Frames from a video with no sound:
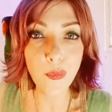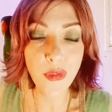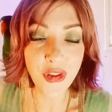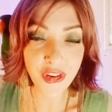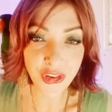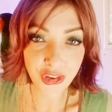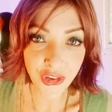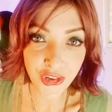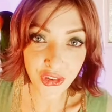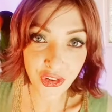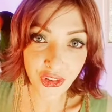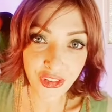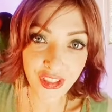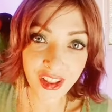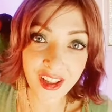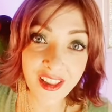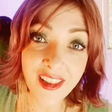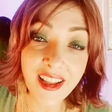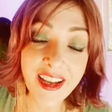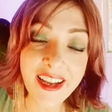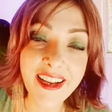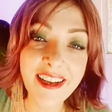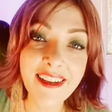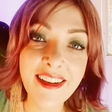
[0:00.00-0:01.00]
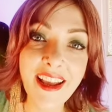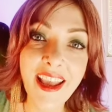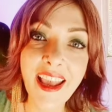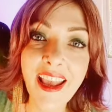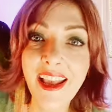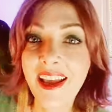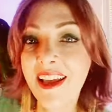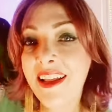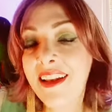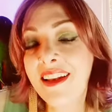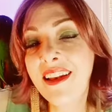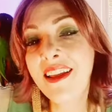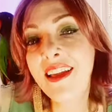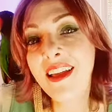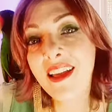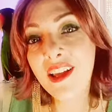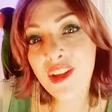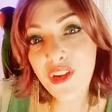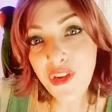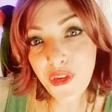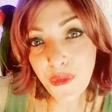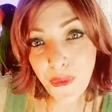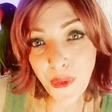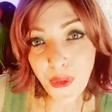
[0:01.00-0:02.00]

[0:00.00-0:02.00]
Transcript: They turn on the light, and you